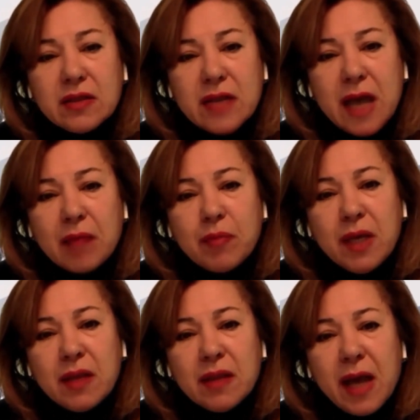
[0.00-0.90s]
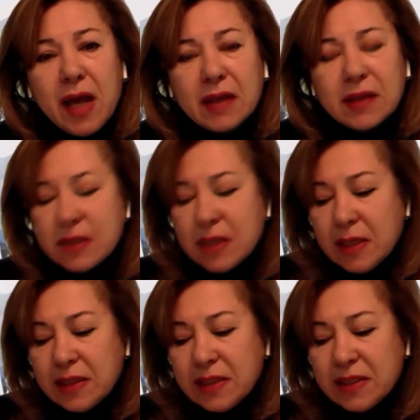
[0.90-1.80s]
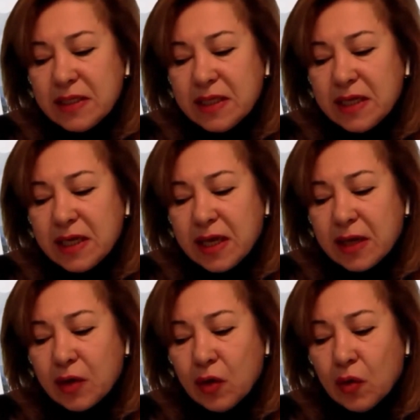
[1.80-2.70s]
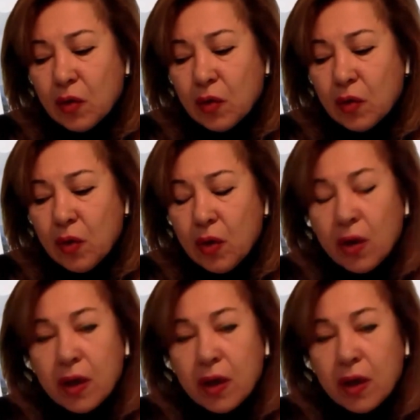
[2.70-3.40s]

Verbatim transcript: Does that mean that the city can go